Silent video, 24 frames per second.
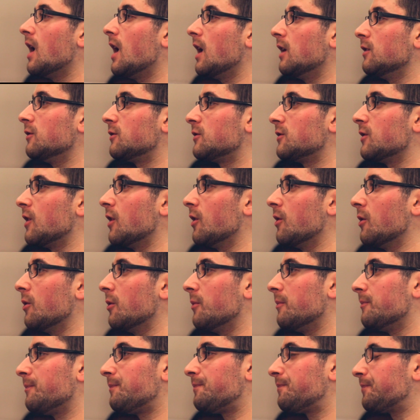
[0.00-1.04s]
And
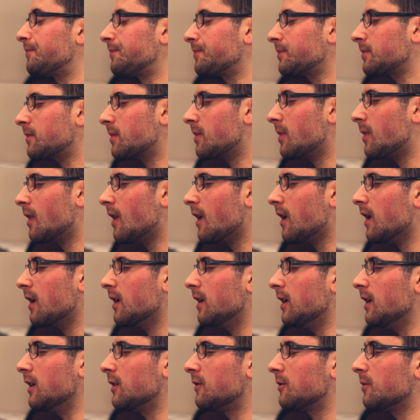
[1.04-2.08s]
so
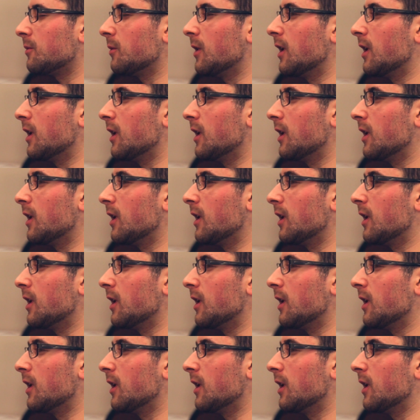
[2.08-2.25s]
it